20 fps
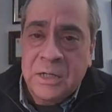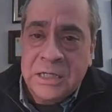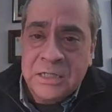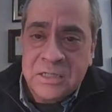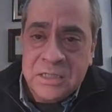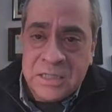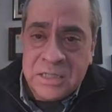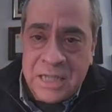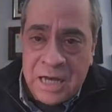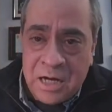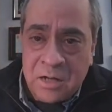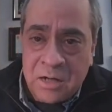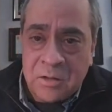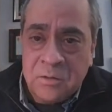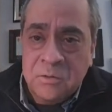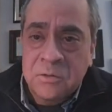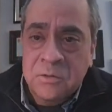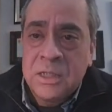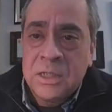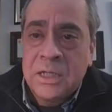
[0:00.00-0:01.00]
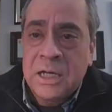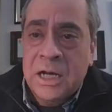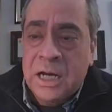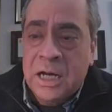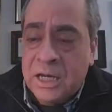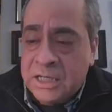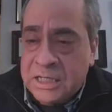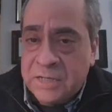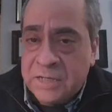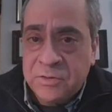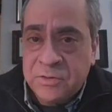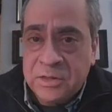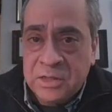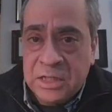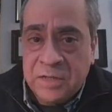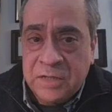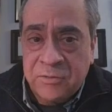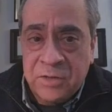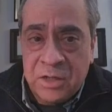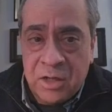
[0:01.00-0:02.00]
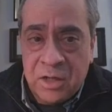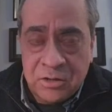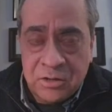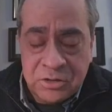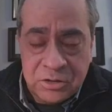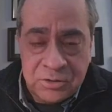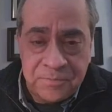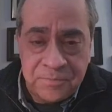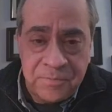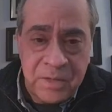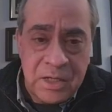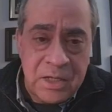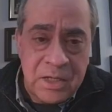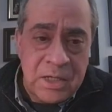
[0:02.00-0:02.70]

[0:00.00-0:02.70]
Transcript: is now even larger.